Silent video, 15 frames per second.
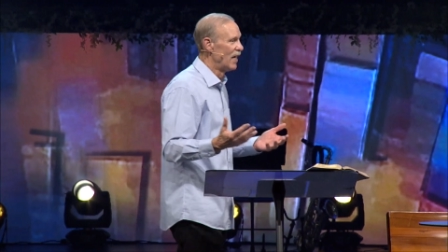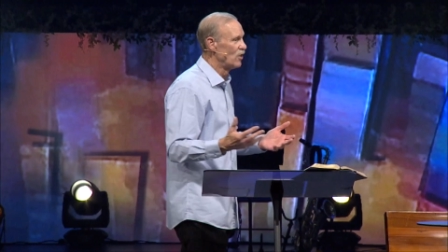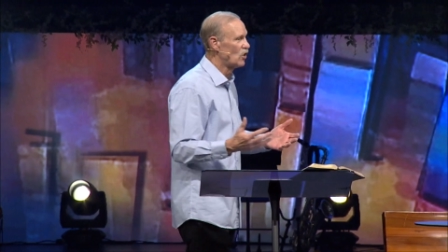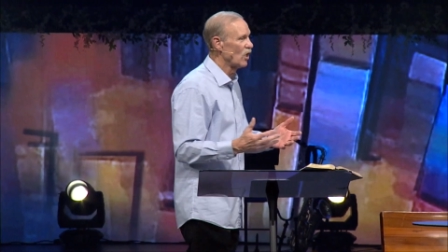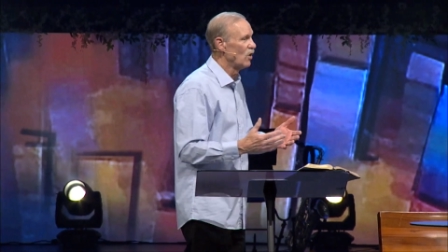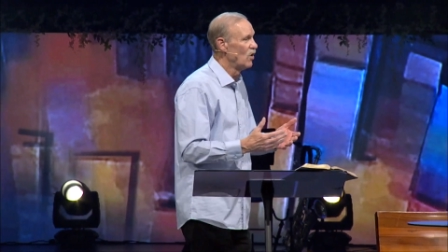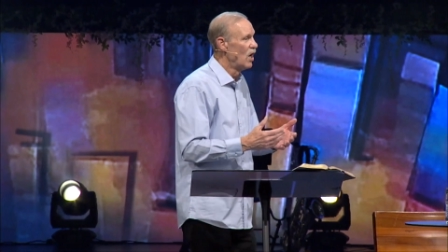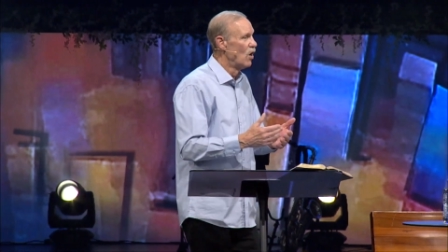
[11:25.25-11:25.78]
And
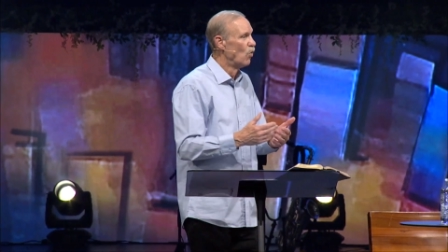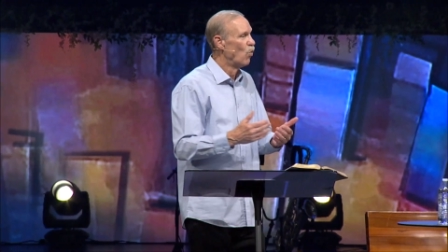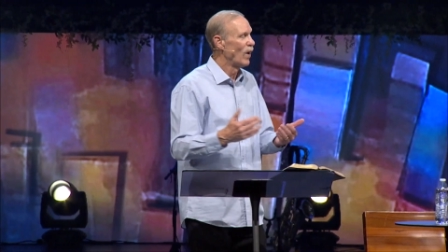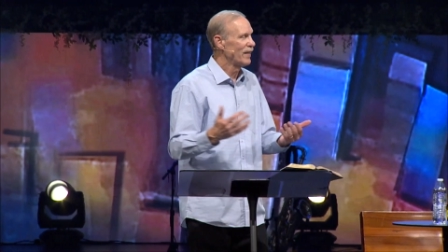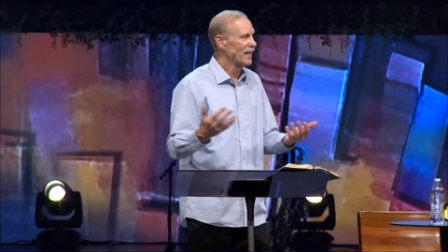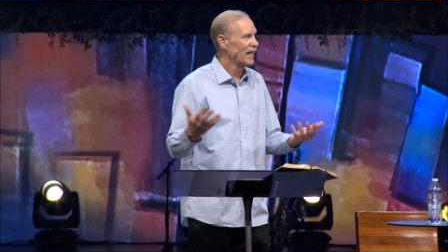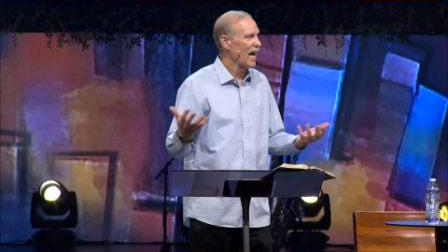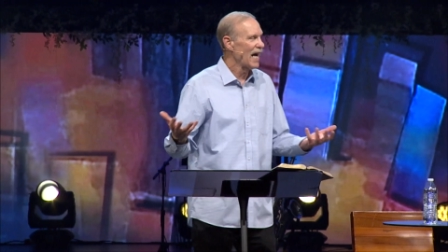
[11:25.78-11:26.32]
so,
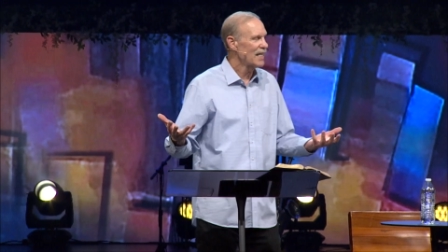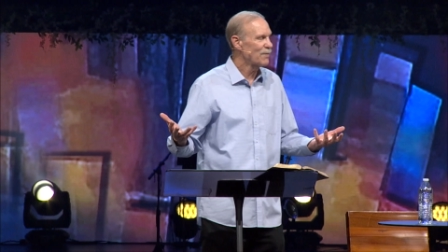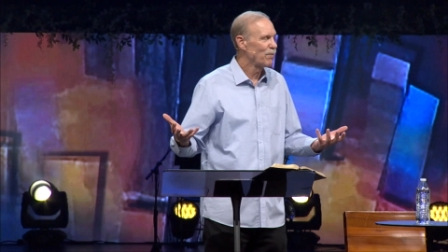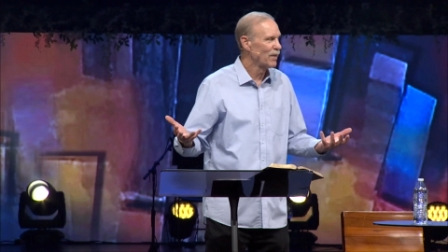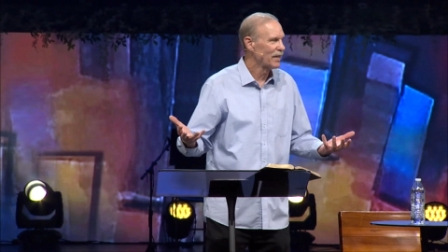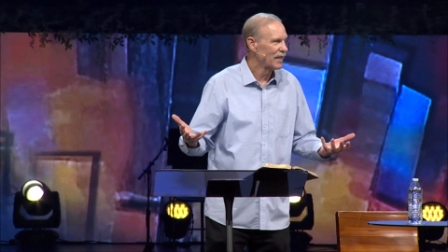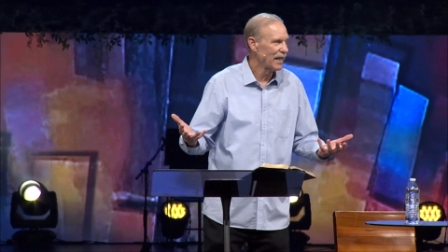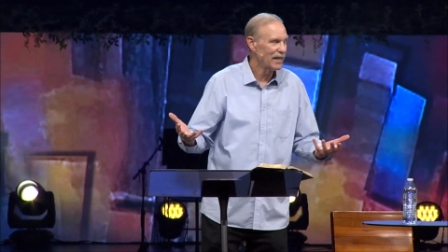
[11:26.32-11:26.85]
what the
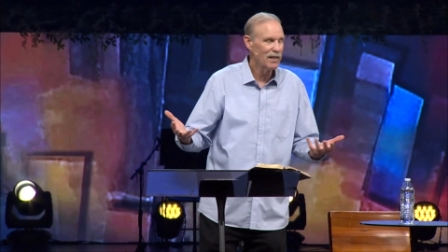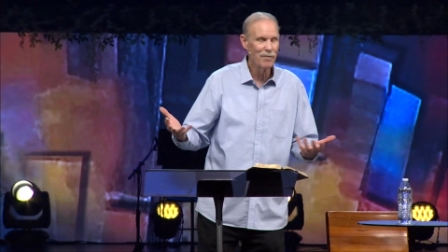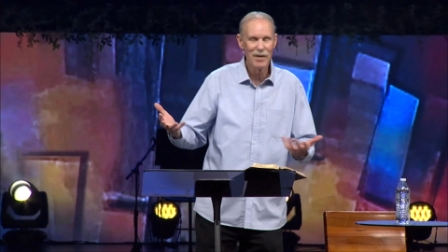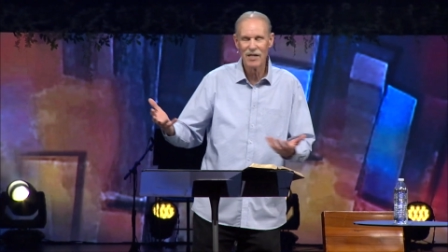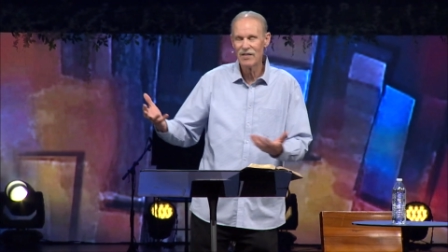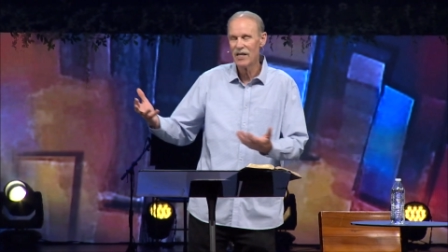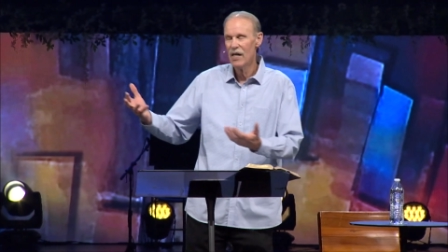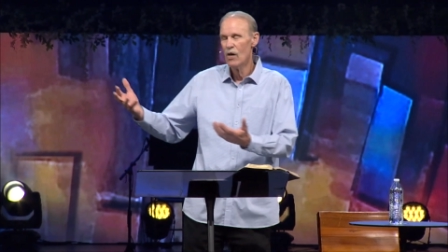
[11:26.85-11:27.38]
gospel of kingdom
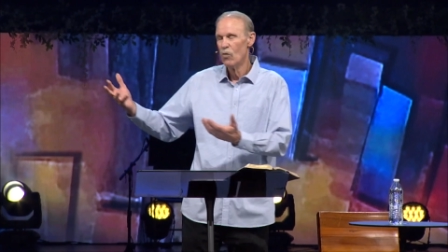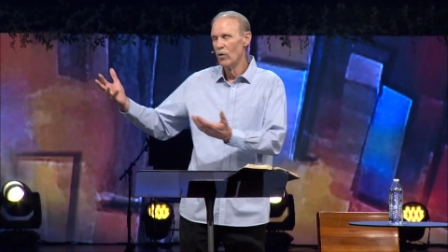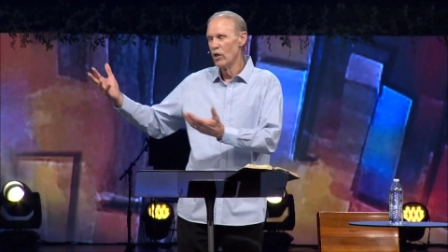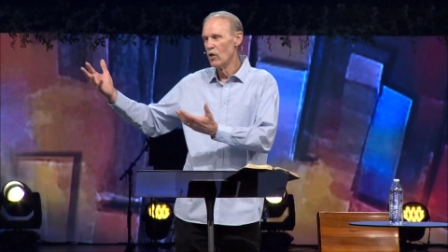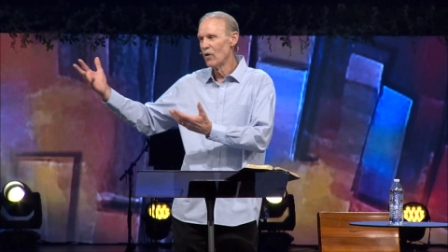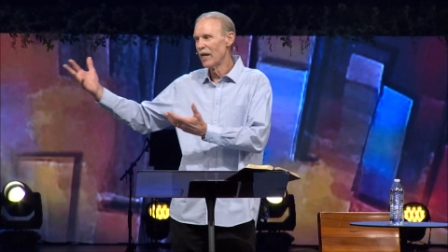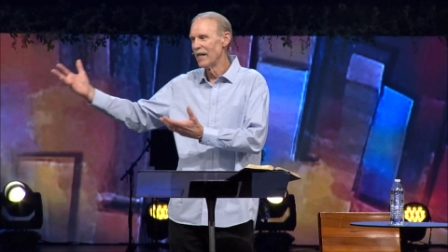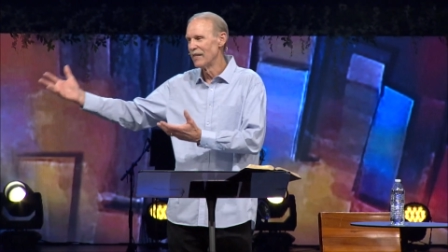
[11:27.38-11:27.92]
is,
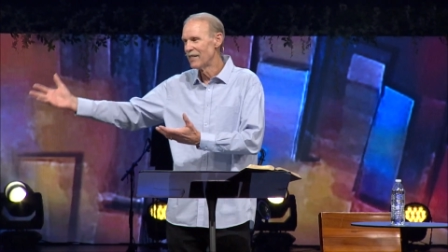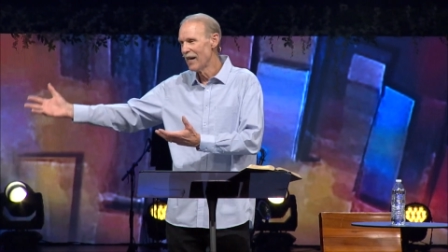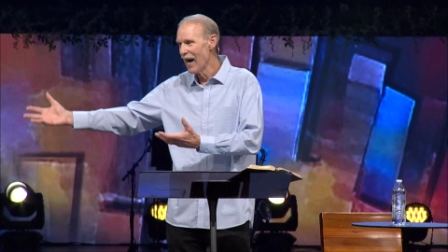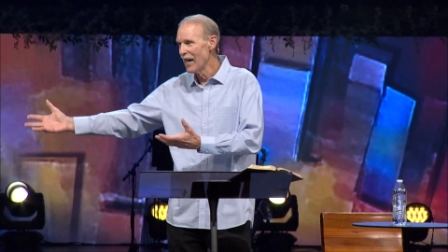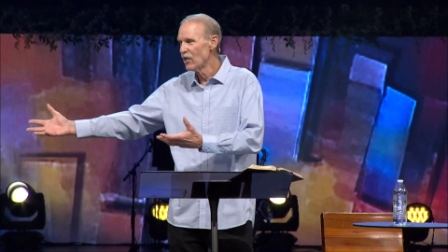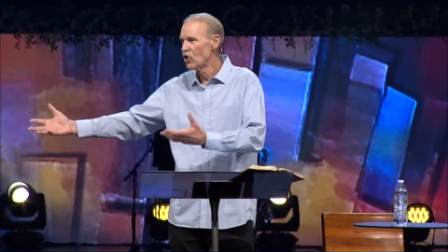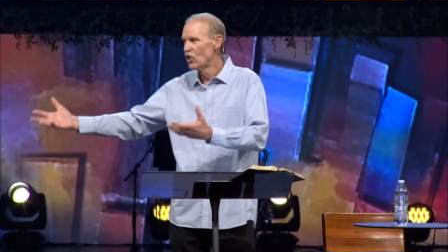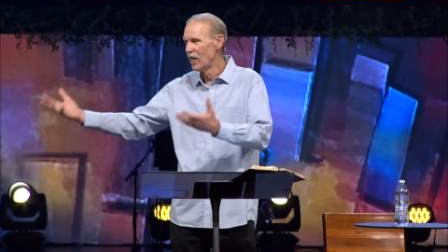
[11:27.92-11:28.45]
when you get
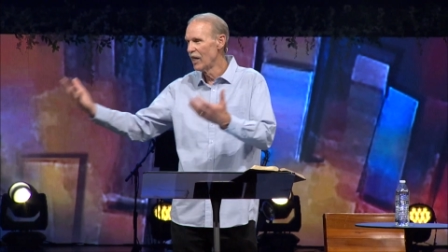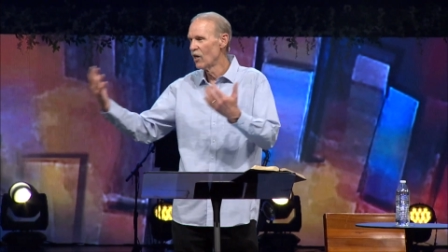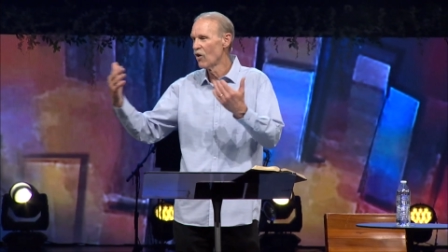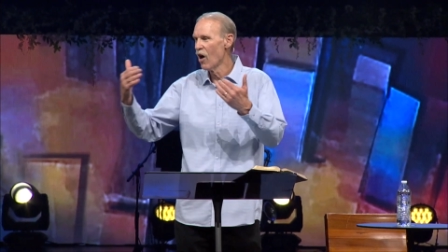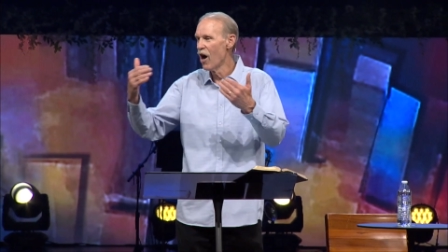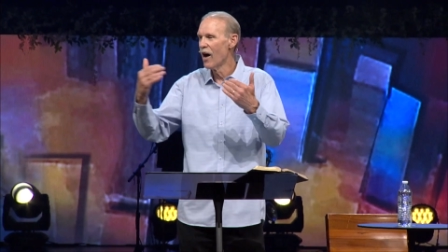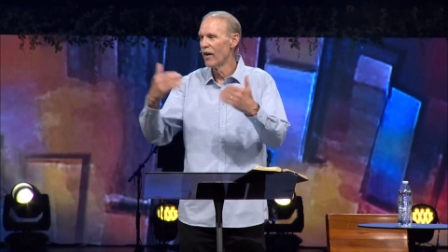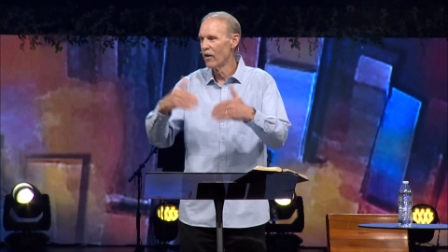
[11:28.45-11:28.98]
touched
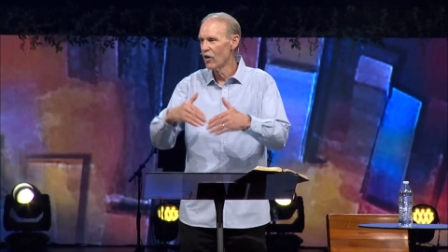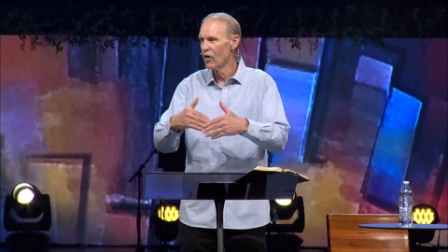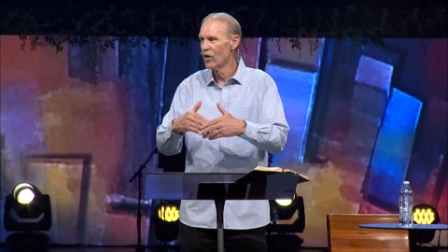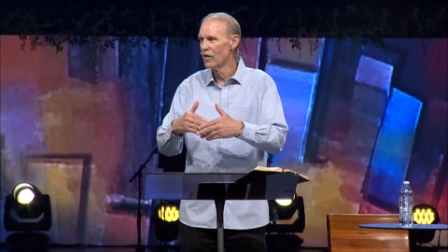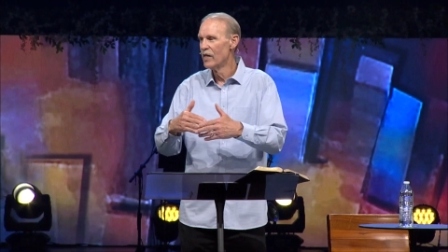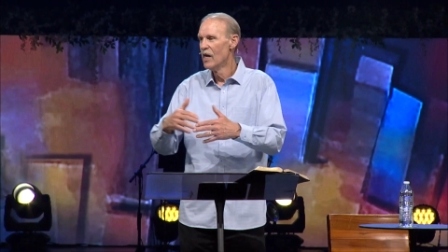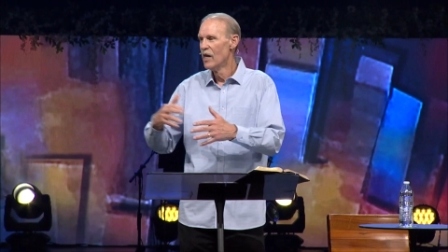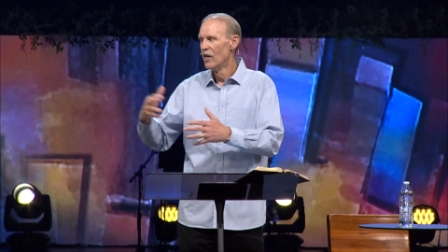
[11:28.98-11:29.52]
here on
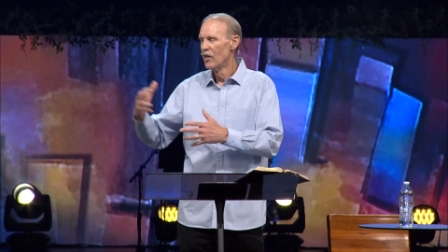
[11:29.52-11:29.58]
earth,